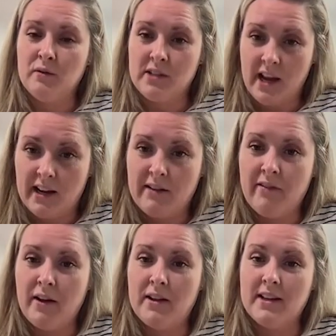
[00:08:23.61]

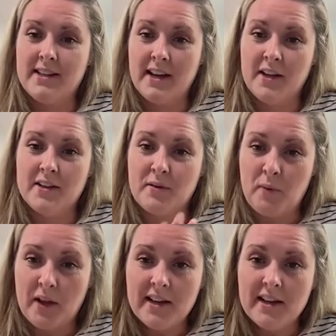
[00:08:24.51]
second
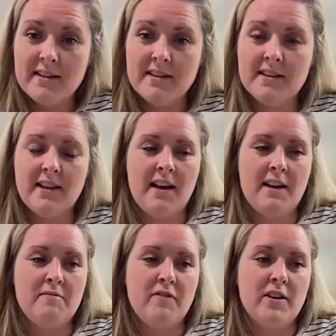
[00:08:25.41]
opinions,
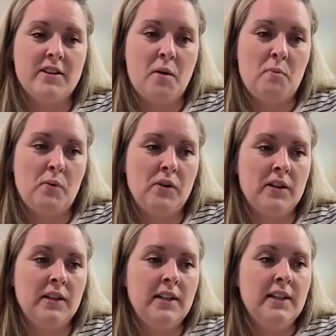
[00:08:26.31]
for
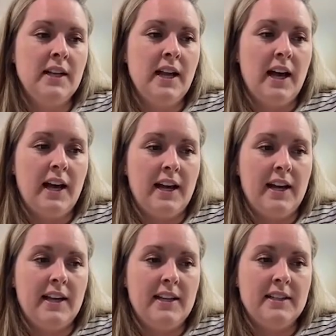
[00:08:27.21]
example.
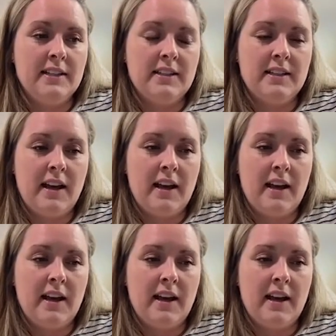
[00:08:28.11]
And